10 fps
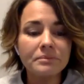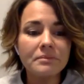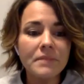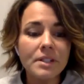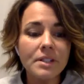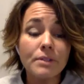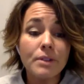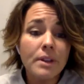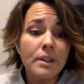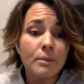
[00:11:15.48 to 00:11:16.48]
So
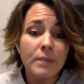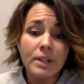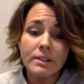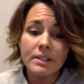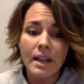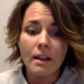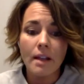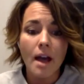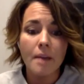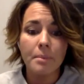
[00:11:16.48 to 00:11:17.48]
knowing that we could scale
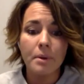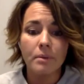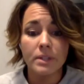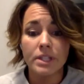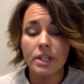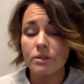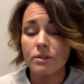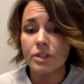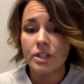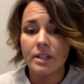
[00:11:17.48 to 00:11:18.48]
up was
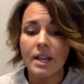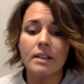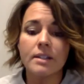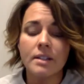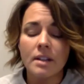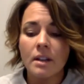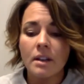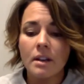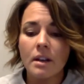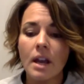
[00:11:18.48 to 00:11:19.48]
huge. And
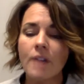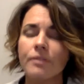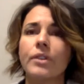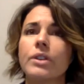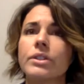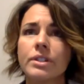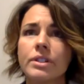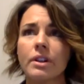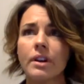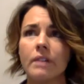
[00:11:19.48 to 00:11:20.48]
at first,
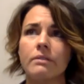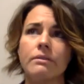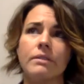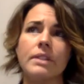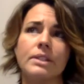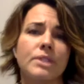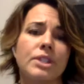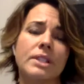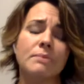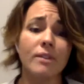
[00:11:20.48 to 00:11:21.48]
starting this was
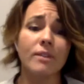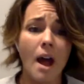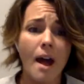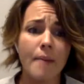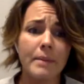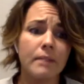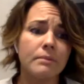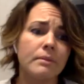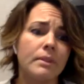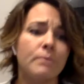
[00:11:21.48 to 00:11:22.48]
just more of a hobby,
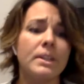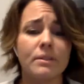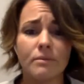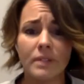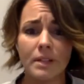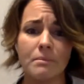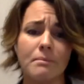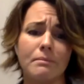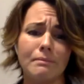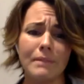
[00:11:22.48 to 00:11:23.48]
and we didn't really
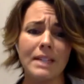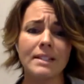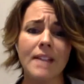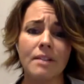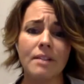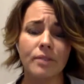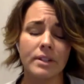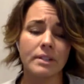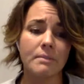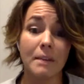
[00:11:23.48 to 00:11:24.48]
intend for it
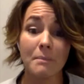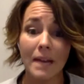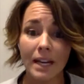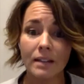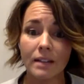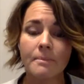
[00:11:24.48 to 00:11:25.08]
to make money.